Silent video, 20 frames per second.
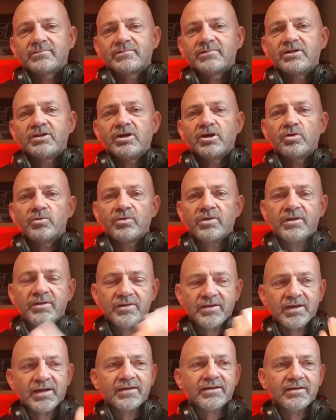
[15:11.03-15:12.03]
you know,
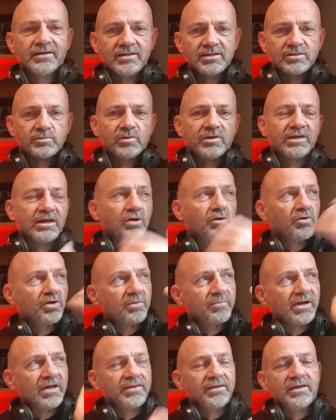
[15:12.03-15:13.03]
in the 80s, we go
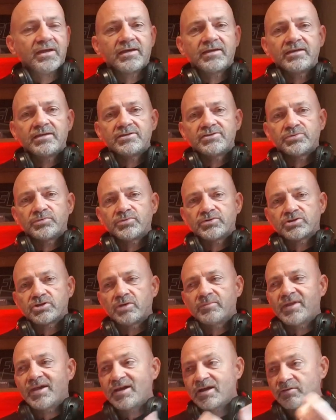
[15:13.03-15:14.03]
on about the 80s all the
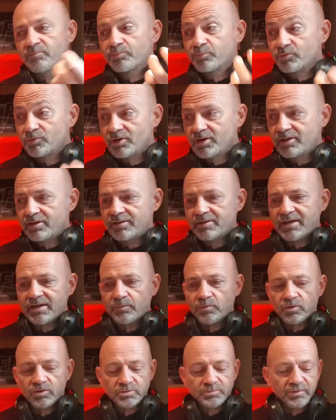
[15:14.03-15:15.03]
time and how brilliant
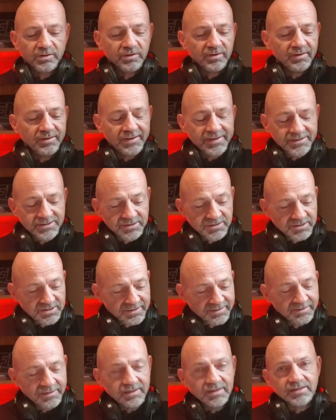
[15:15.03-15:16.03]
that was. But listen
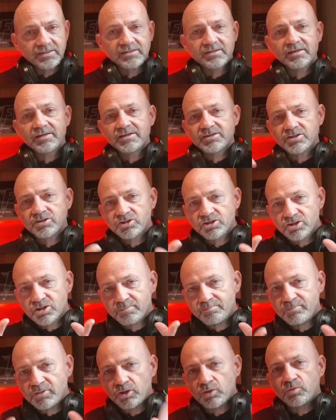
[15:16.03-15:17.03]
to this. Listen to
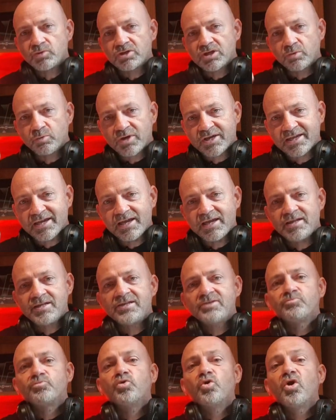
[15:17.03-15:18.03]
the music we're
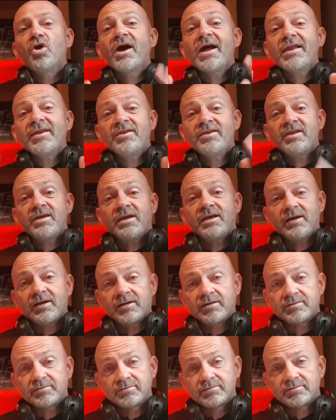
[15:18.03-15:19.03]
getting right
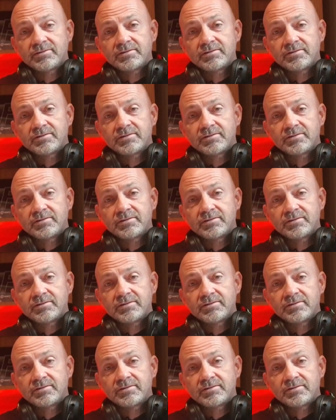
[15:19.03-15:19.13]
now.